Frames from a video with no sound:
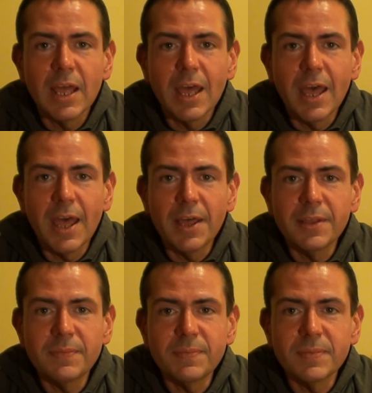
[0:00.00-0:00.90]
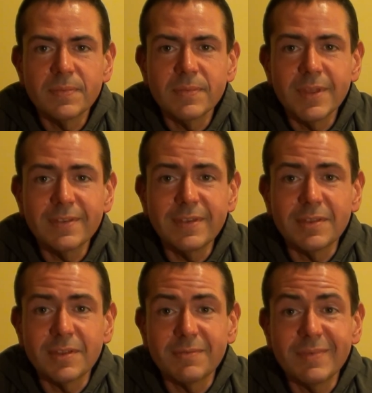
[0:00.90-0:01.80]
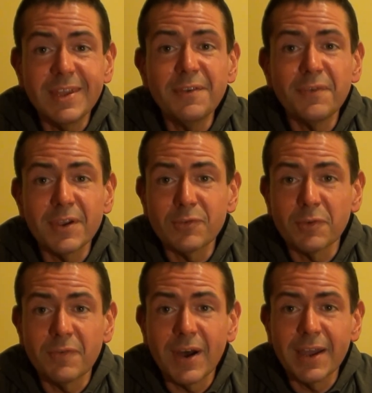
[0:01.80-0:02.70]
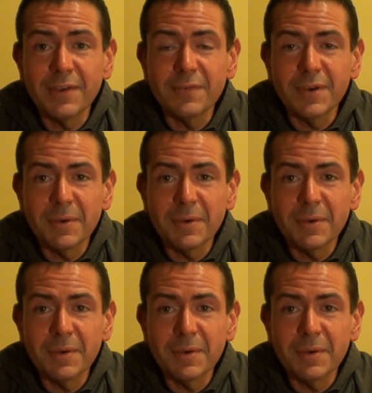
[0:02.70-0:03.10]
And that's it. If I survive